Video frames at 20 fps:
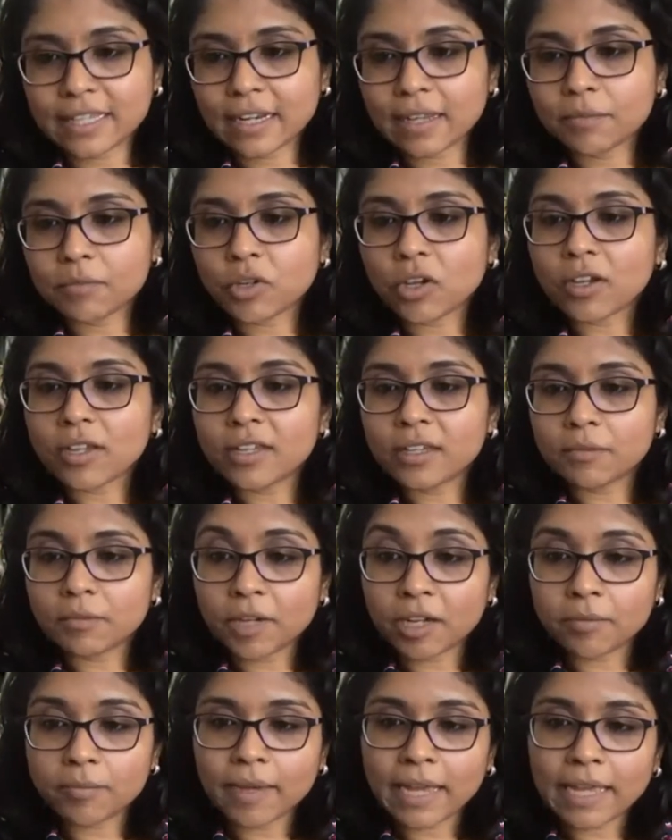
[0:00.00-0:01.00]
and I'm talking
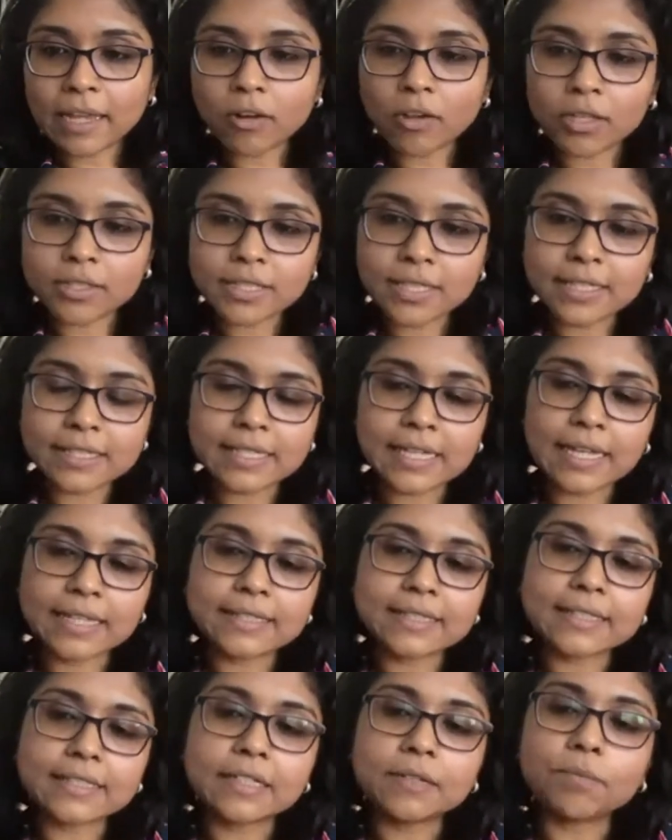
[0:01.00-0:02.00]
about biological
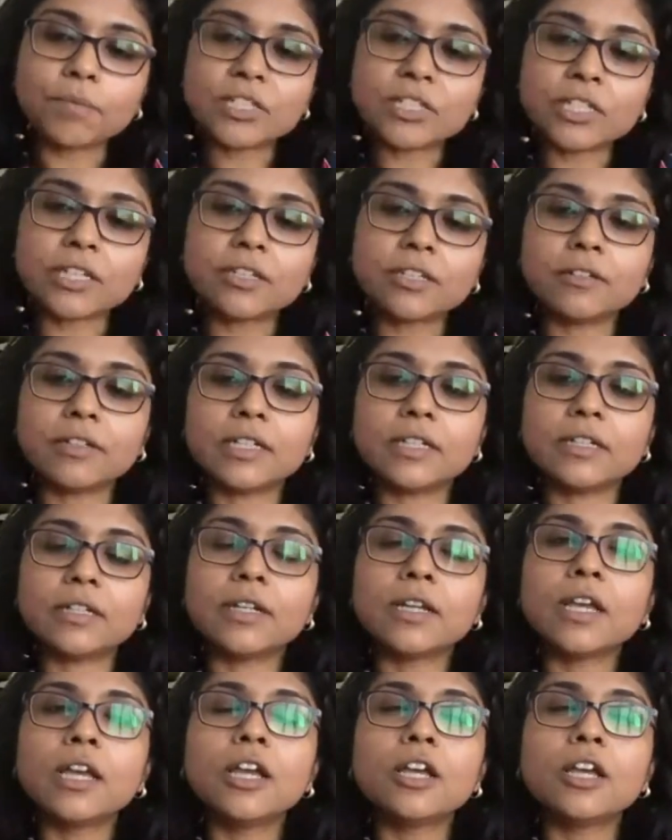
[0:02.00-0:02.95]
sciences in particular.